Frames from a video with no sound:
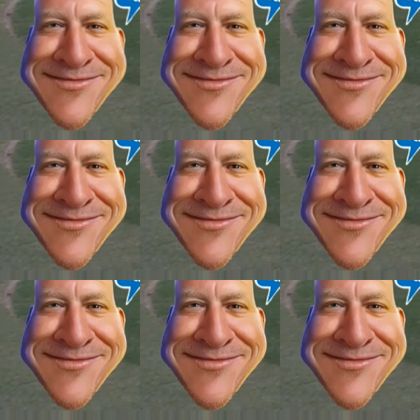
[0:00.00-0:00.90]

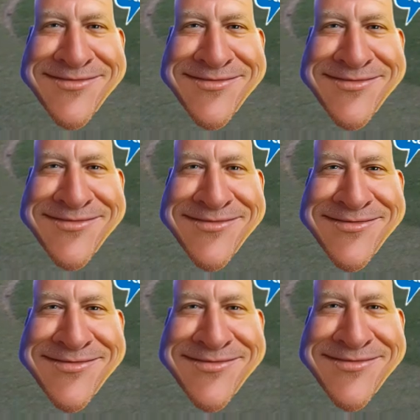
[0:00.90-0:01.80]

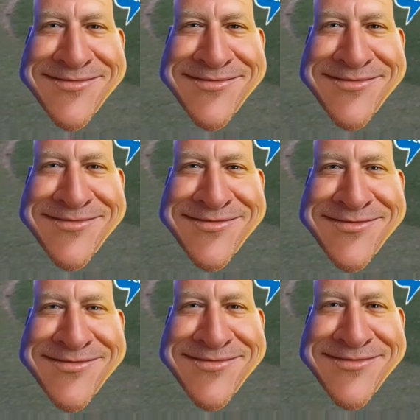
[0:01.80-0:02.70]

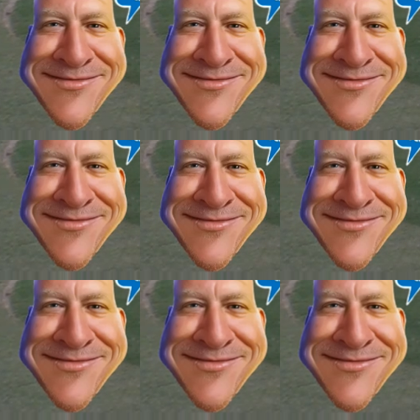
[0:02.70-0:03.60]

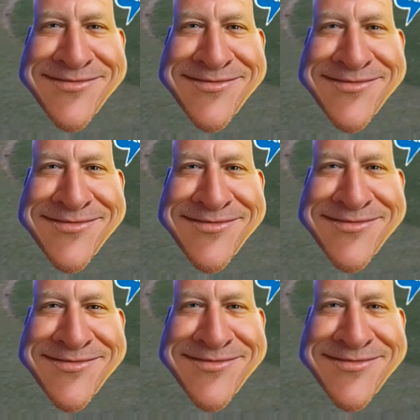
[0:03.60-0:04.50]

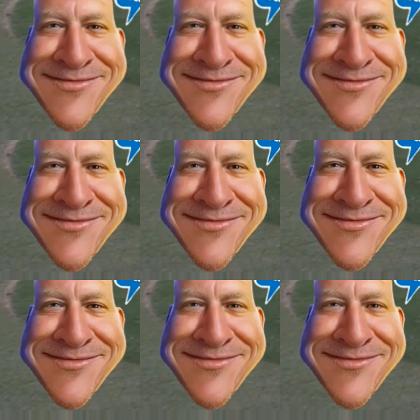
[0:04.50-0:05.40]

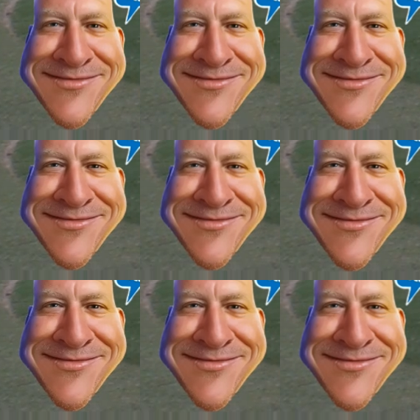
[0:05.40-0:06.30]
(not speaking)